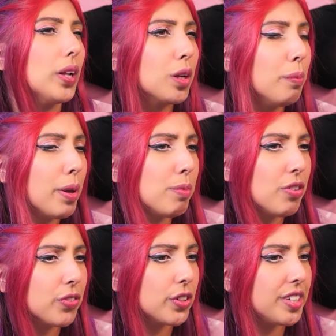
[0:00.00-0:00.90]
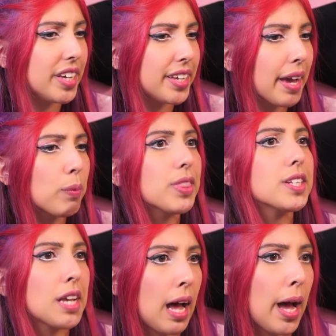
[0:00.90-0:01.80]
welcome baby 3D, get with the
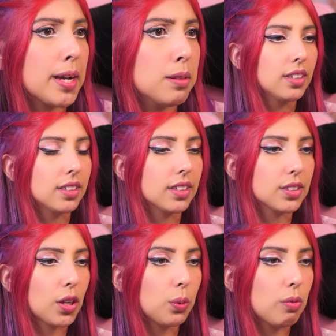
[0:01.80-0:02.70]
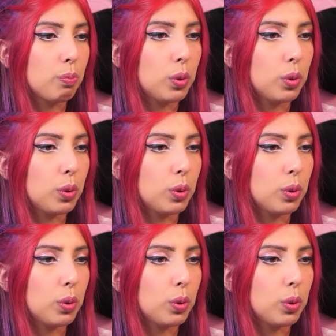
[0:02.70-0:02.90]
times. Let's go with